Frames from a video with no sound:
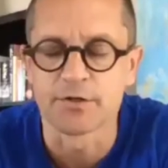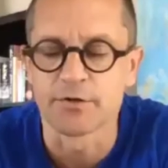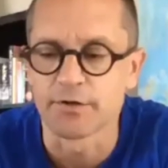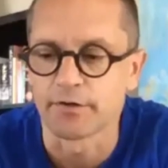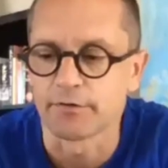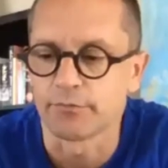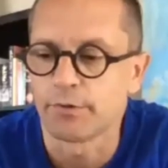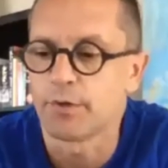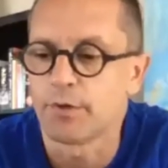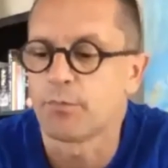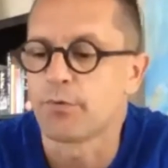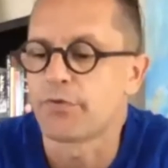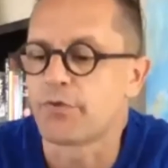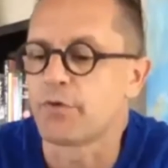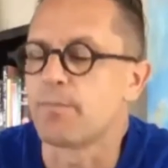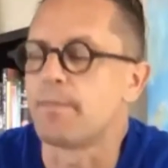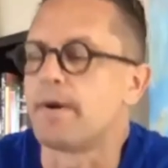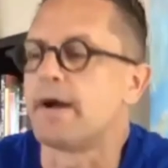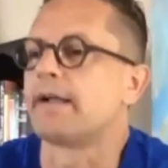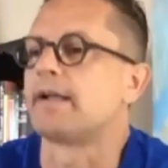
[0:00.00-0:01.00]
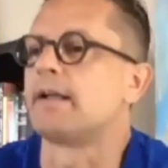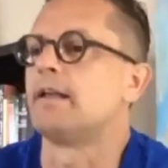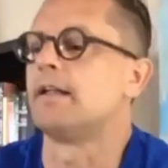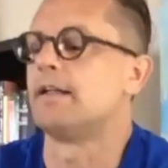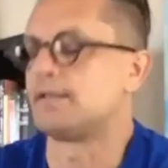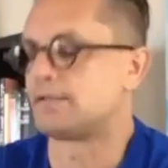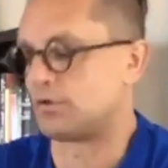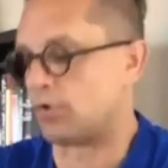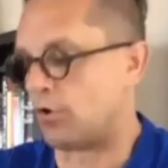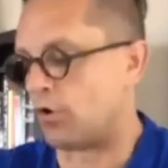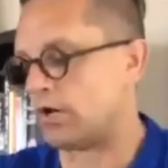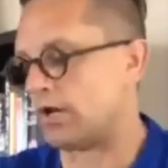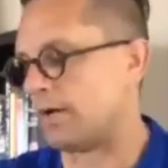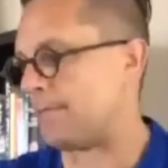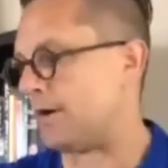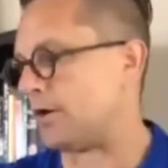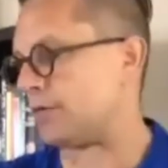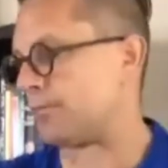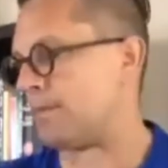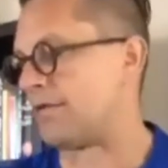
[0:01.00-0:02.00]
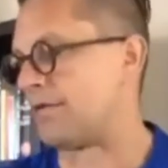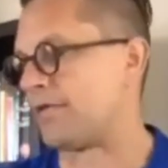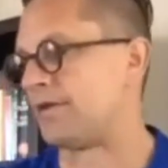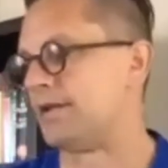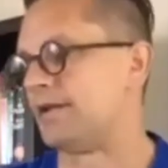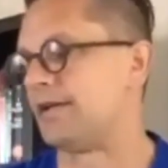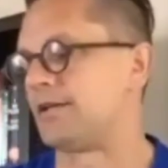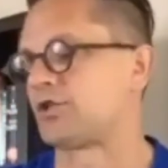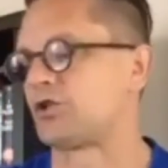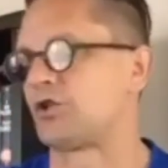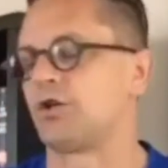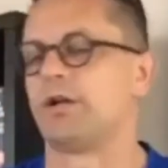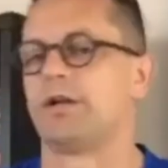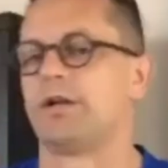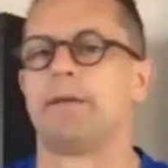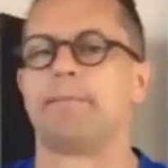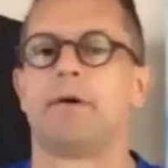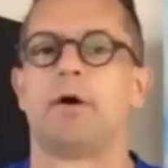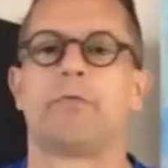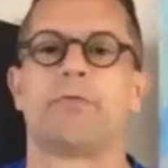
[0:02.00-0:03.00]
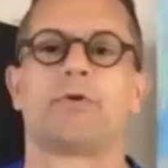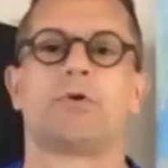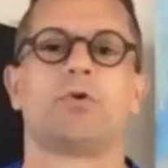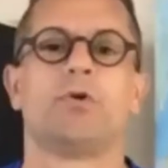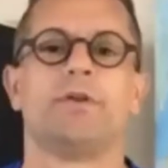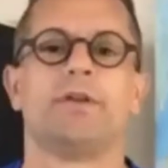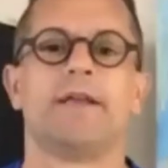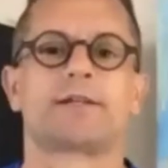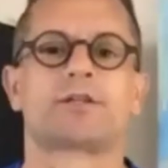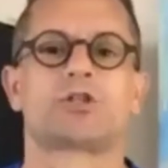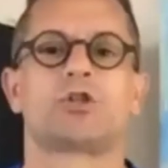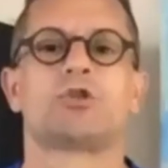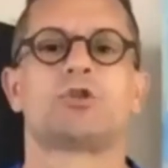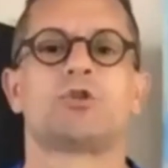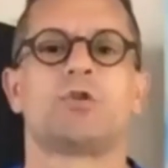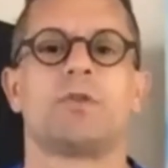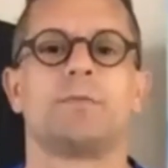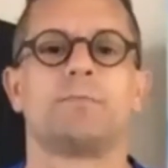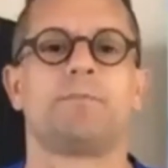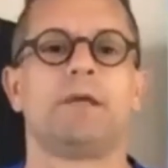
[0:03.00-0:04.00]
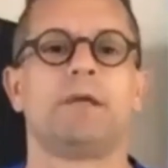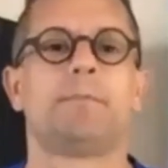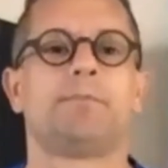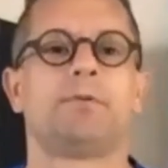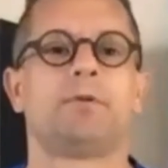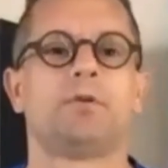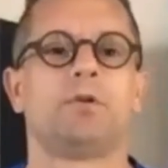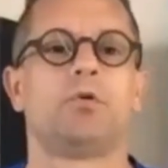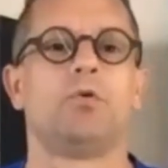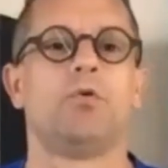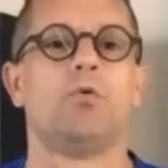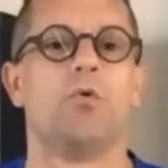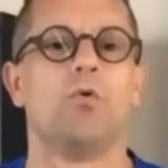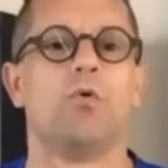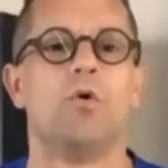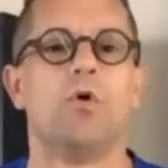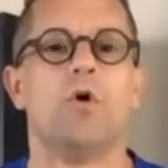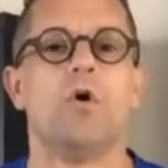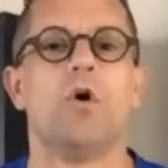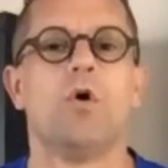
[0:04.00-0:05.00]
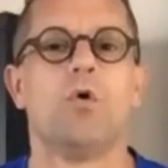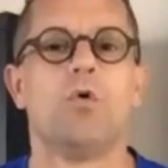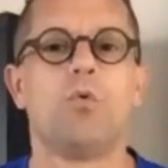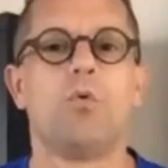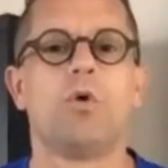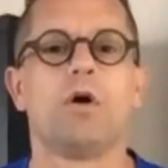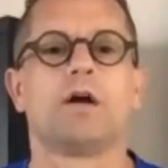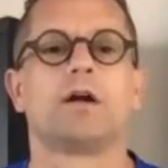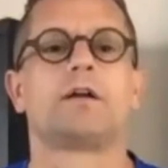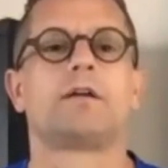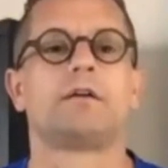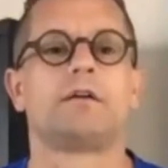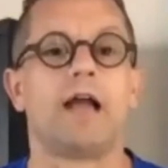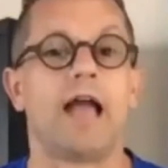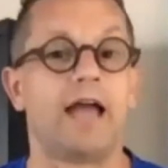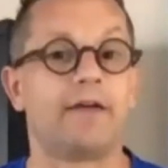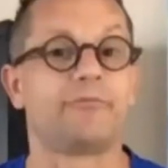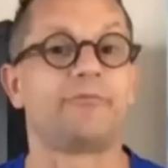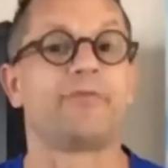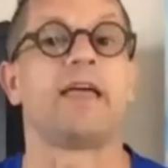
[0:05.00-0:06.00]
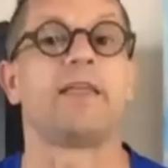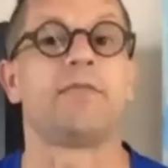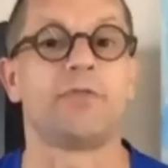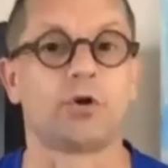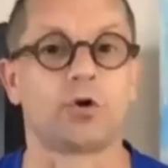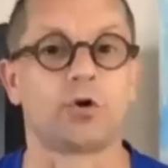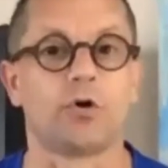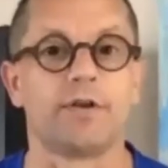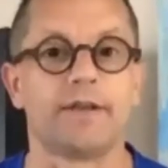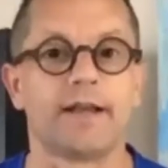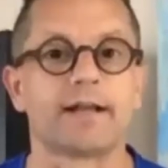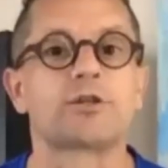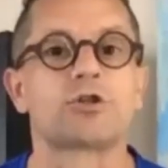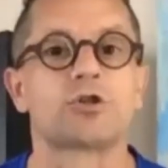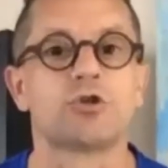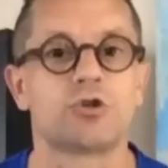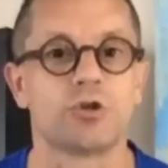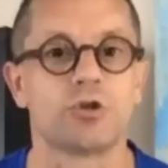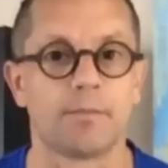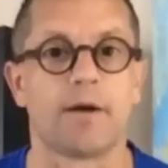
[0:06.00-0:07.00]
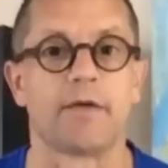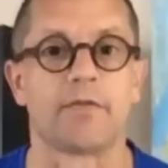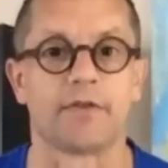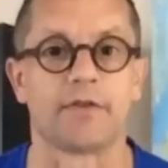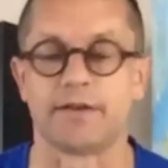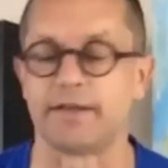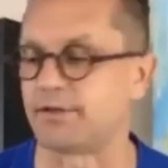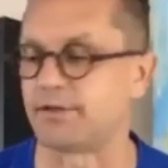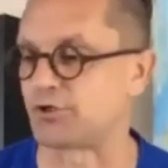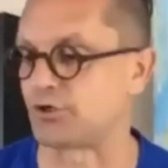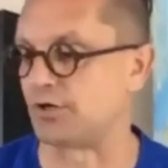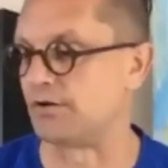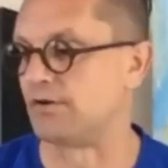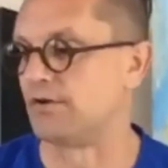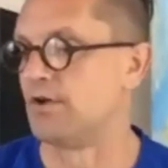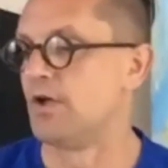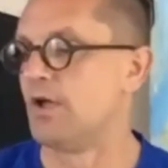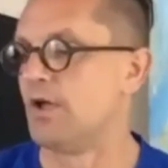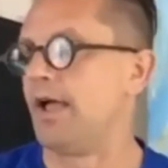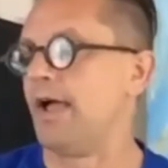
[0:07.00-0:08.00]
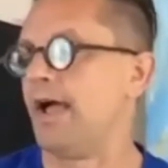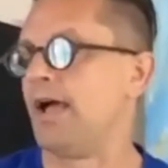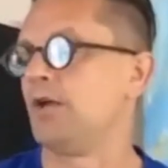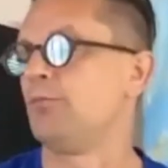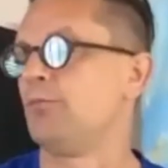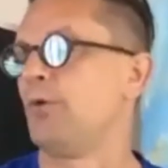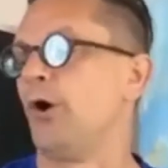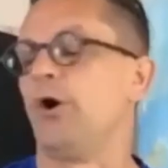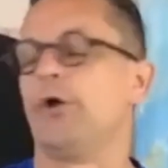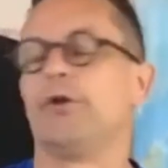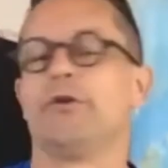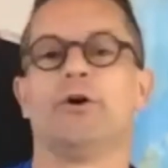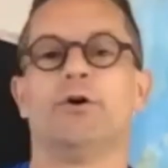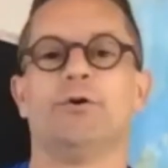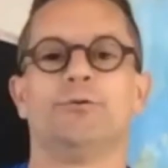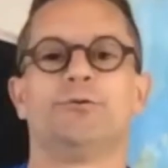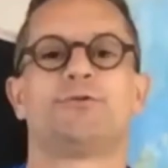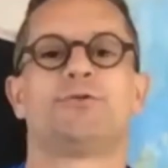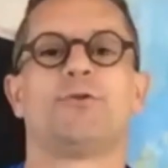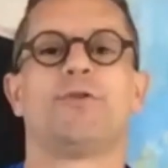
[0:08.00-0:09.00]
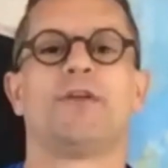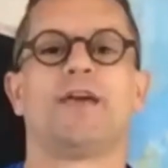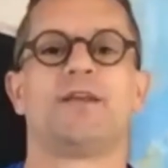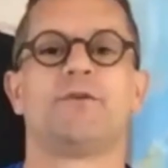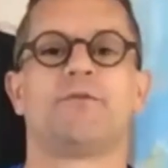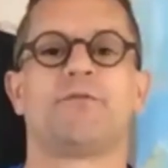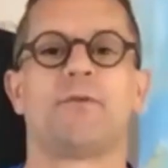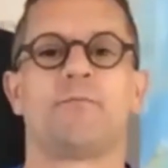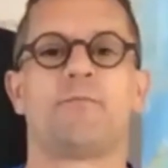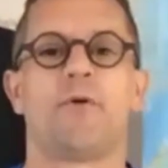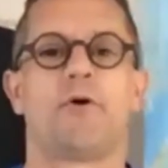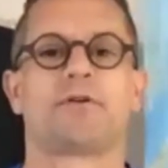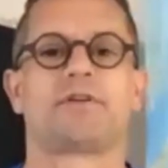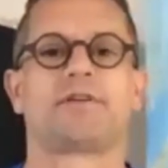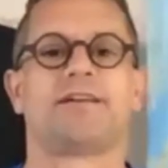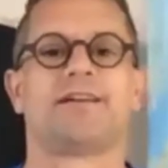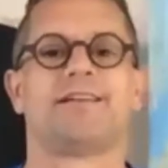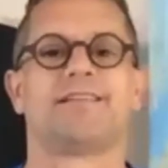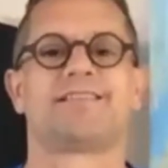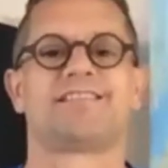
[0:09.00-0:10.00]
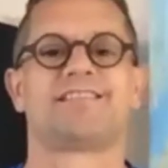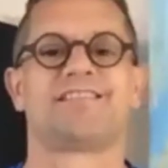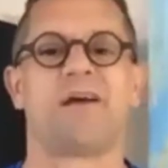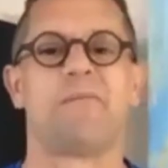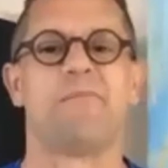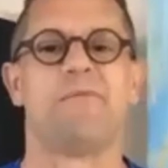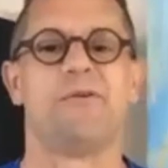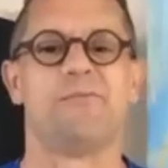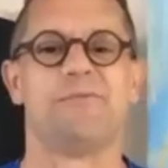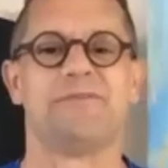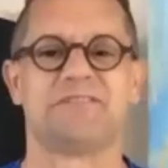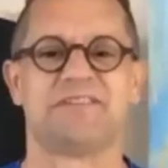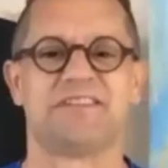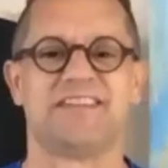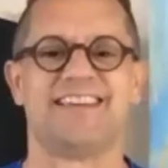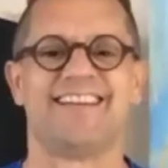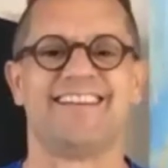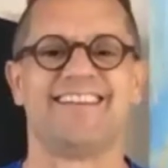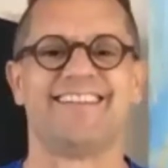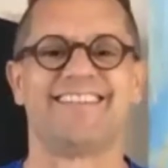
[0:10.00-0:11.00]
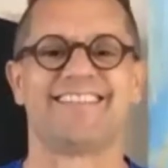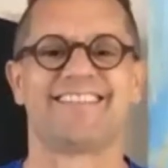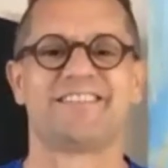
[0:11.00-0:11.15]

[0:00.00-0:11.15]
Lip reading: agree with you, Michael. It's all about Mother Nature and about the connection to the people who have then the connection to Mother Nature. And we all know, to the end of the podcast, I'm always saying it,